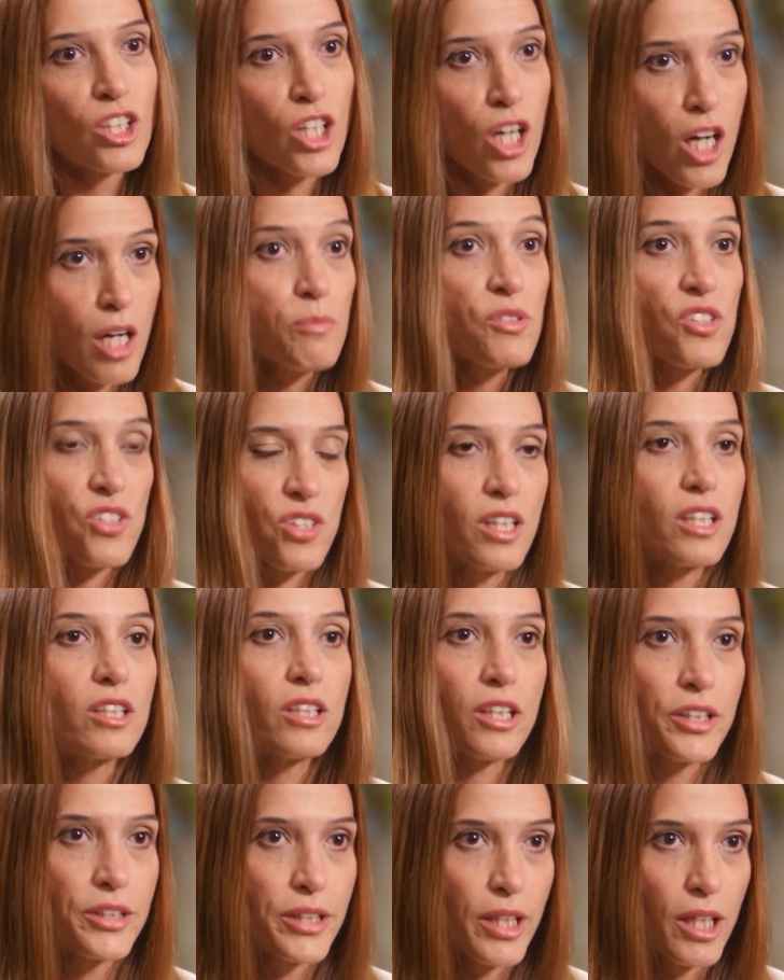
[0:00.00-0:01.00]
Come see a
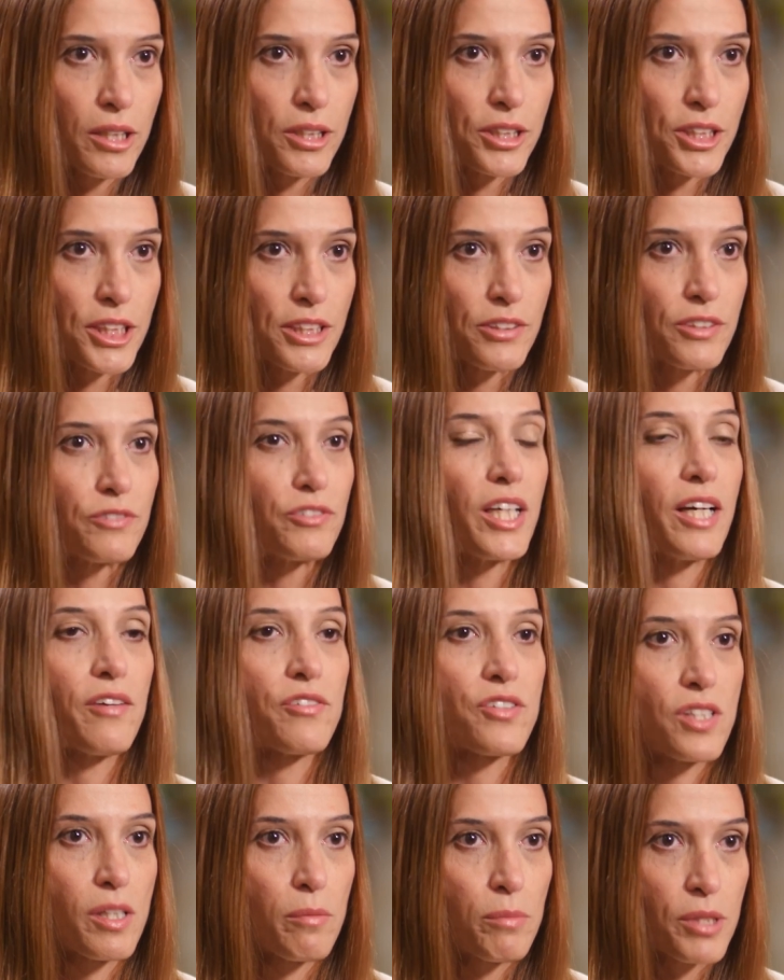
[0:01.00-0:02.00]
cardiologist if you
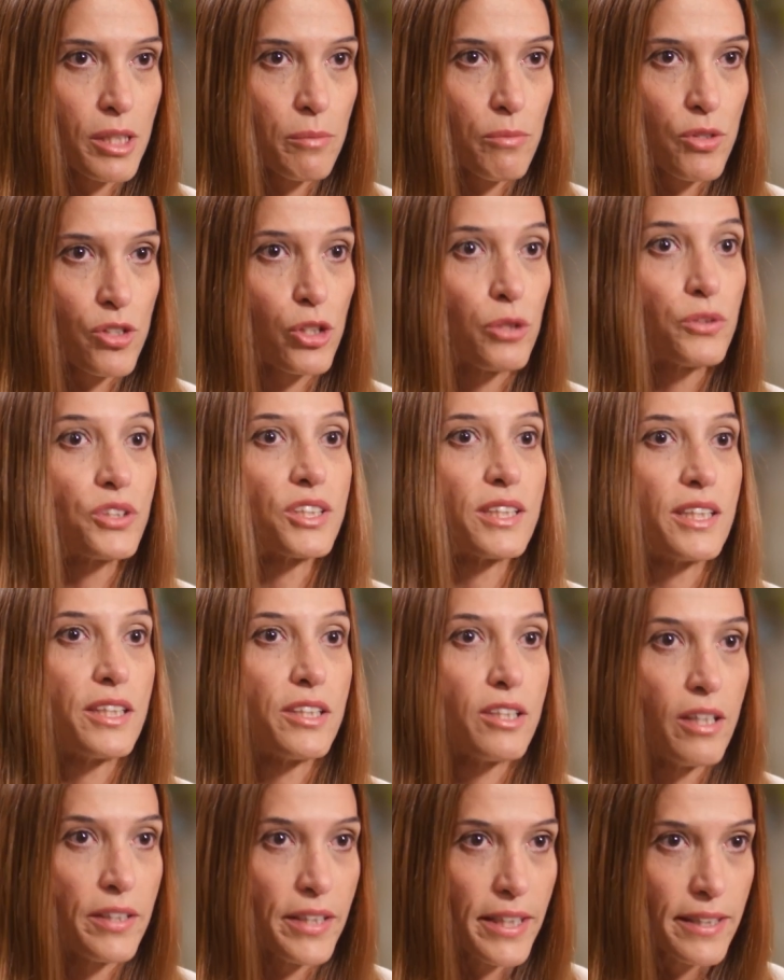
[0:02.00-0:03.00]
have symptoms. Don't
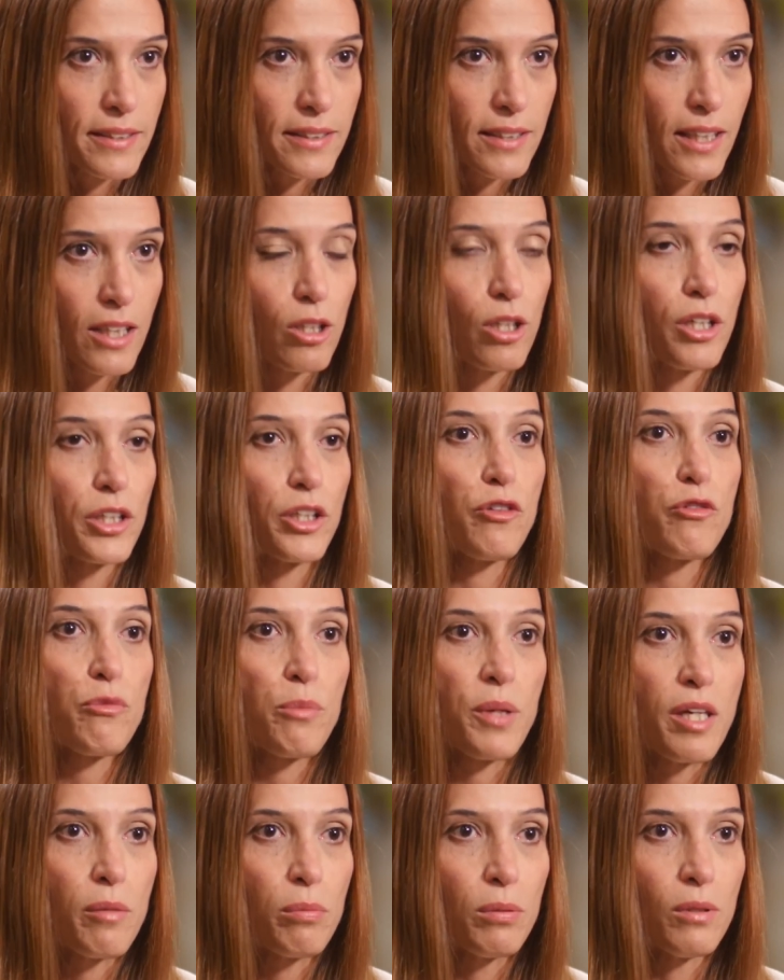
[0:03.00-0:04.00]
sit on it. A lot of
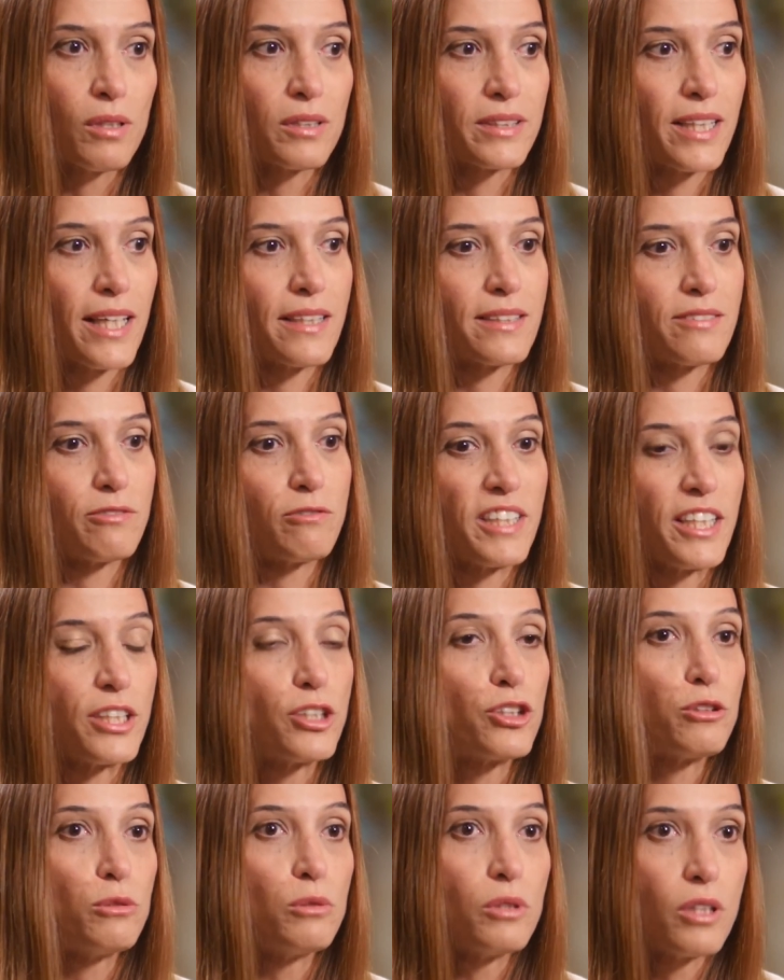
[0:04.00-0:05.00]
people that
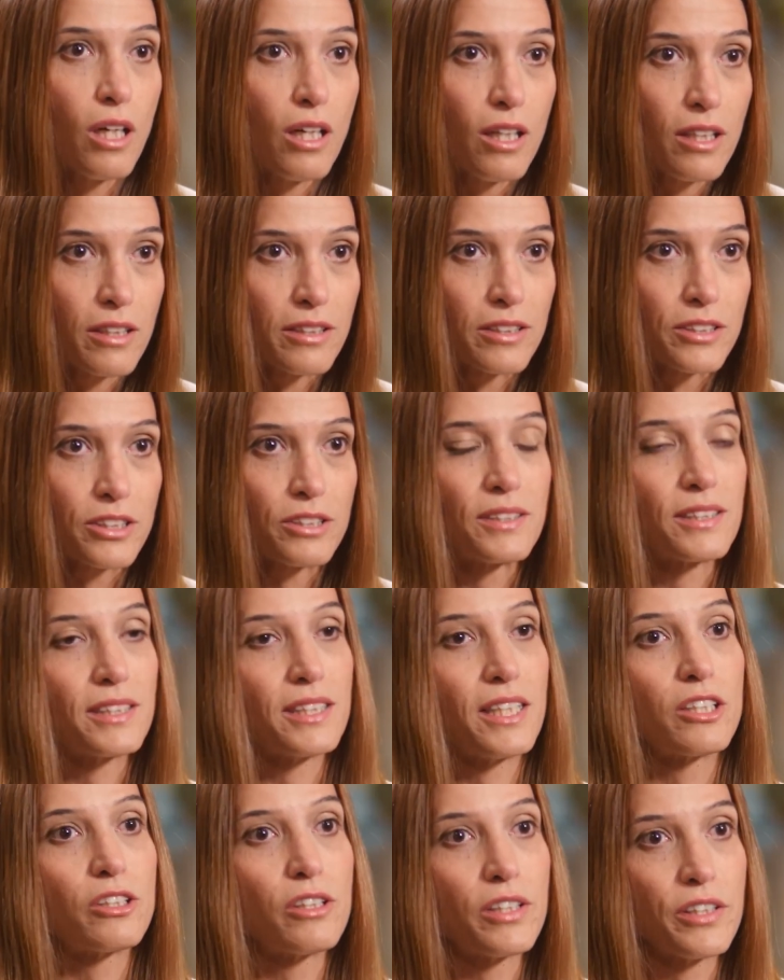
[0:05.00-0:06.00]
wait too long to
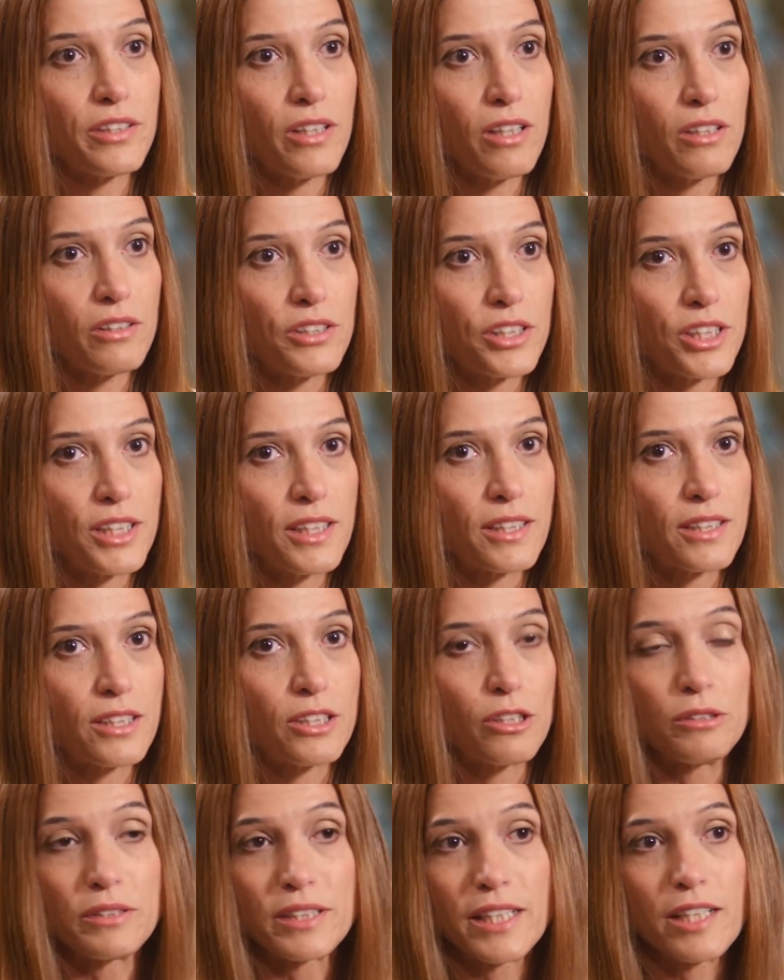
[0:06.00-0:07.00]
see a cardiologist
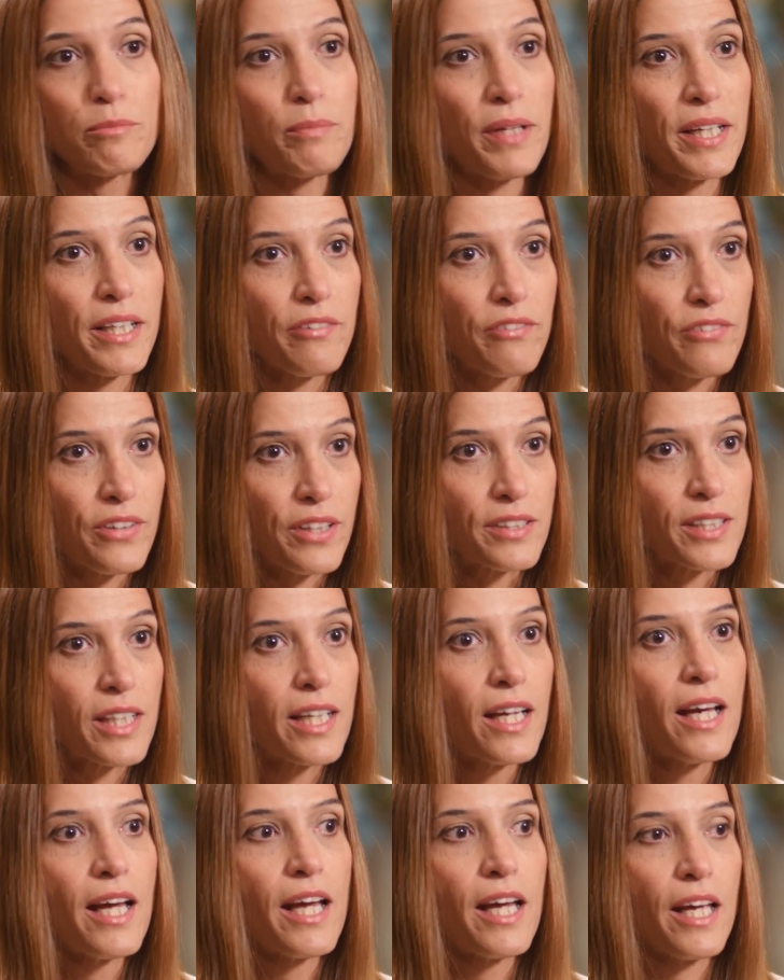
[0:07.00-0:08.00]
don't get benefit.
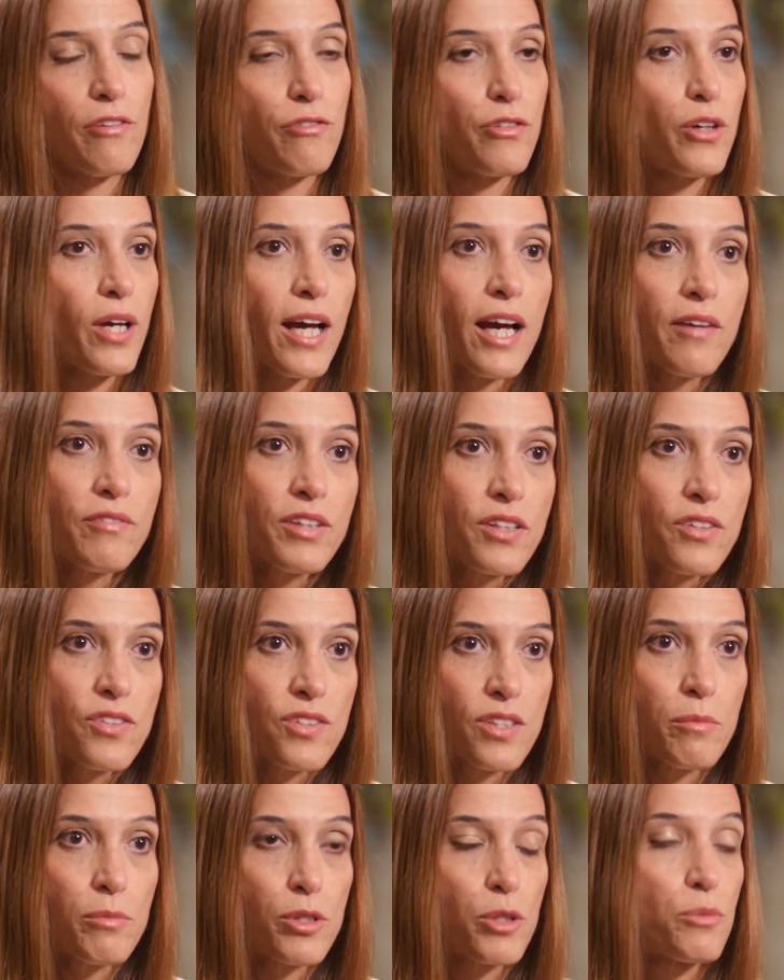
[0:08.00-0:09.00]
If you have any
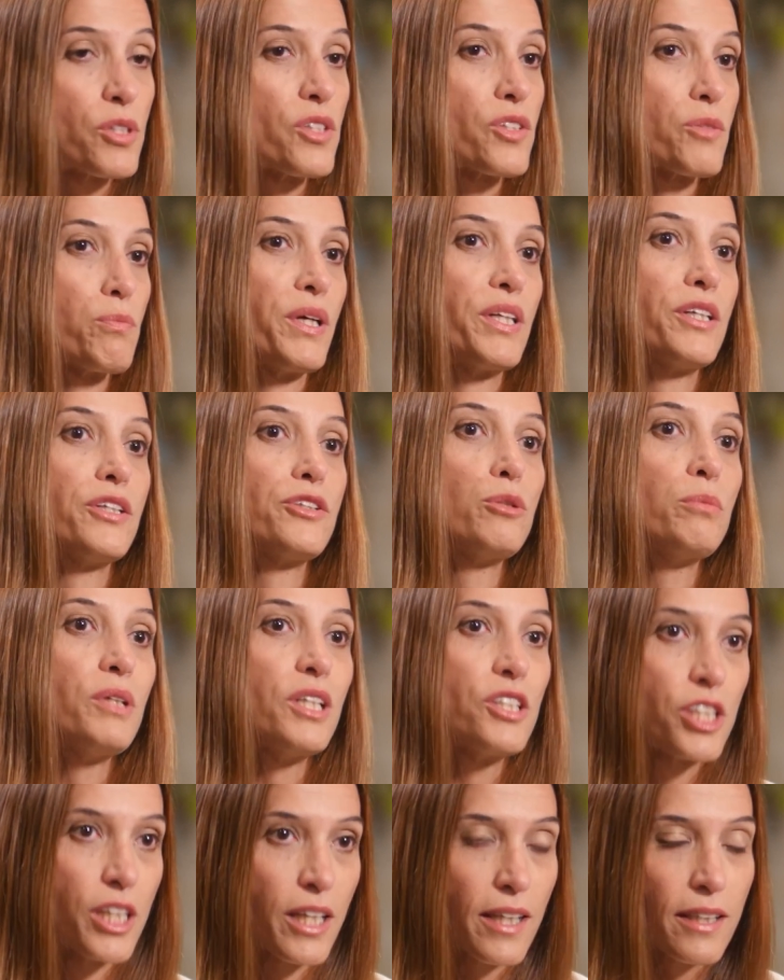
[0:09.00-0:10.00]
symptoms, it's better to
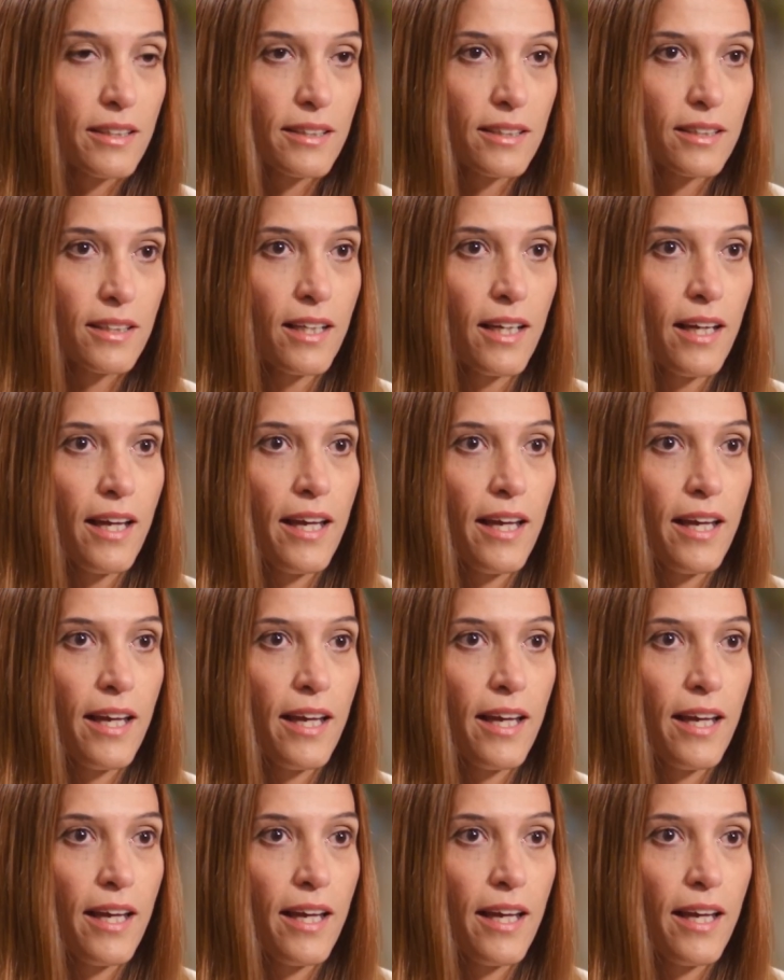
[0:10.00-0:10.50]
be checked